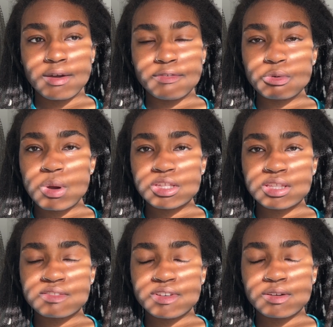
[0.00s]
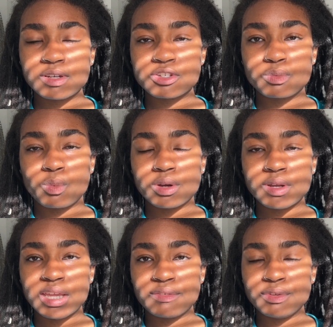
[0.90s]
If you're watching this video because you're
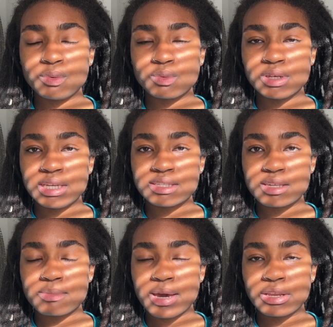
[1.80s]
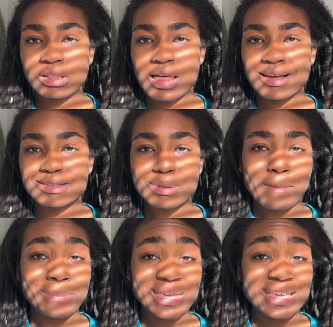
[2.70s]
wondering if you need to combine your locks
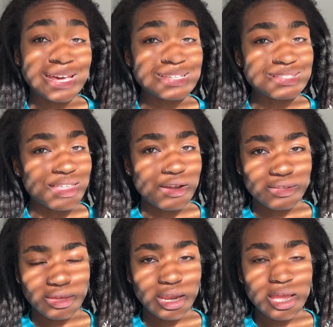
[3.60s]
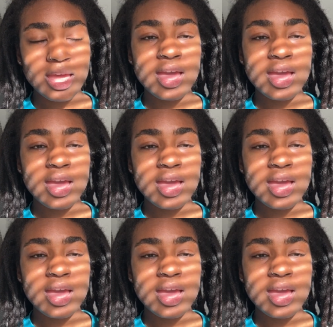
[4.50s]
because they are thinning,